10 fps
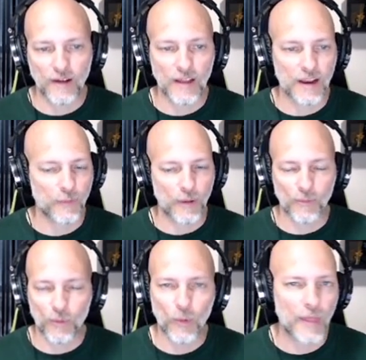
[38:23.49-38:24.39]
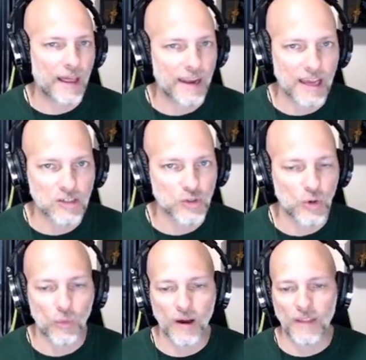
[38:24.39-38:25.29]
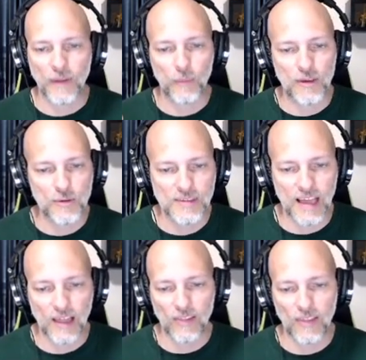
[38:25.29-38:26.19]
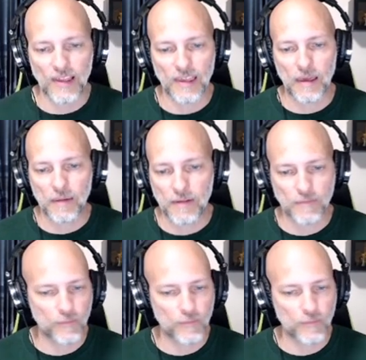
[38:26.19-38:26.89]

And if we roll that natural one, then we use that lucky